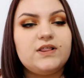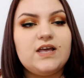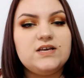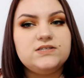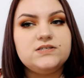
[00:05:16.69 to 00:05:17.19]

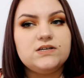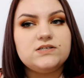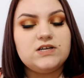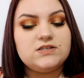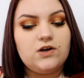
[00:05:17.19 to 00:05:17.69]
this
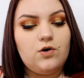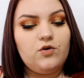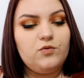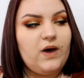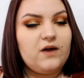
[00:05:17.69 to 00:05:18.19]
doesn't
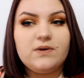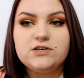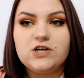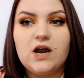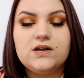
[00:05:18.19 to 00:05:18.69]
hold back my
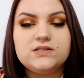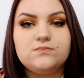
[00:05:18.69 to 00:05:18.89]
shine as